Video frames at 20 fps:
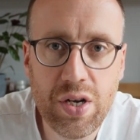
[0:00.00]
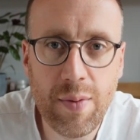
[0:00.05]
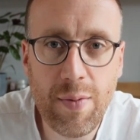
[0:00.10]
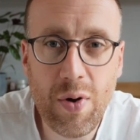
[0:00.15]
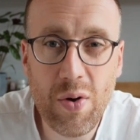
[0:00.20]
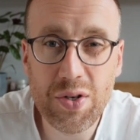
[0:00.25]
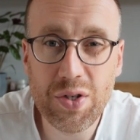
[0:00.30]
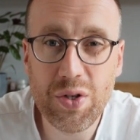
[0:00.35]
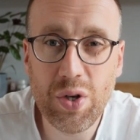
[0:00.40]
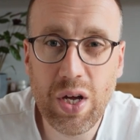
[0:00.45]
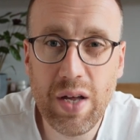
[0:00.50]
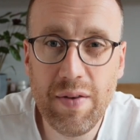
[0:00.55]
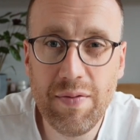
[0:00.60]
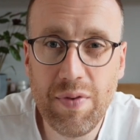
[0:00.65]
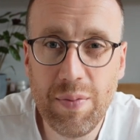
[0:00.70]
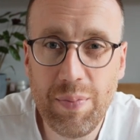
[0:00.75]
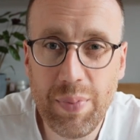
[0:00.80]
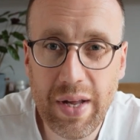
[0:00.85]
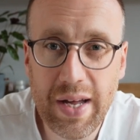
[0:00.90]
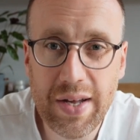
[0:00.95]
I'm always looking
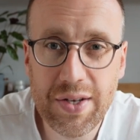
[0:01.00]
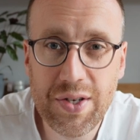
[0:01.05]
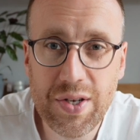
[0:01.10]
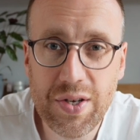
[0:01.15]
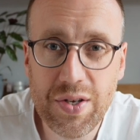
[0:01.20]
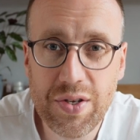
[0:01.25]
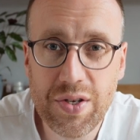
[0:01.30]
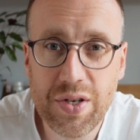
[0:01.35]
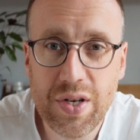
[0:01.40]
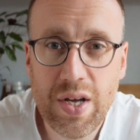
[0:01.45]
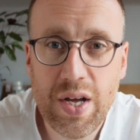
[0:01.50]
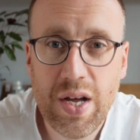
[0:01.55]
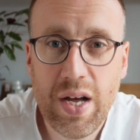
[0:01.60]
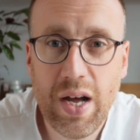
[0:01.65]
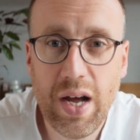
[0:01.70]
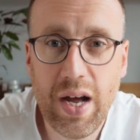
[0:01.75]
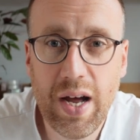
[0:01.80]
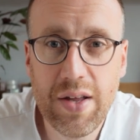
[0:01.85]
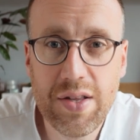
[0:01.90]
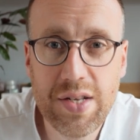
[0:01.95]
for places
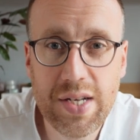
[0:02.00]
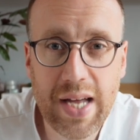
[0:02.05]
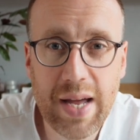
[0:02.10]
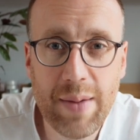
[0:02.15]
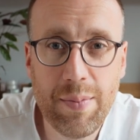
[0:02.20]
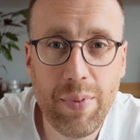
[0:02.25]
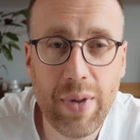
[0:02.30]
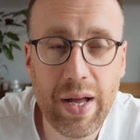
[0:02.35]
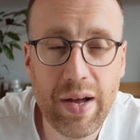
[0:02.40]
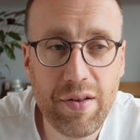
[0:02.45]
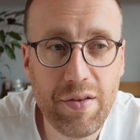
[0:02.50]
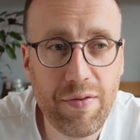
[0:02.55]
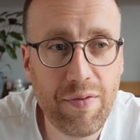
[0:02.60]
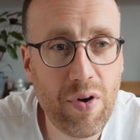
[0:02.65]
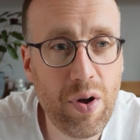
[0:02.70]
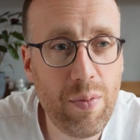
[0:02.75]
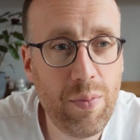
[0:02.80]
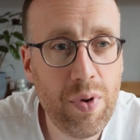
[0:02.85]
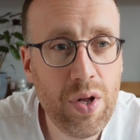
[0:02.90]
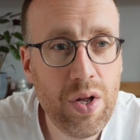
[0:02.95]
to get blanks
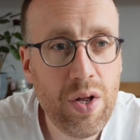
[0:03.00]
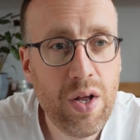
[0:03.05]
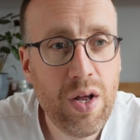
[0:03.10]
from.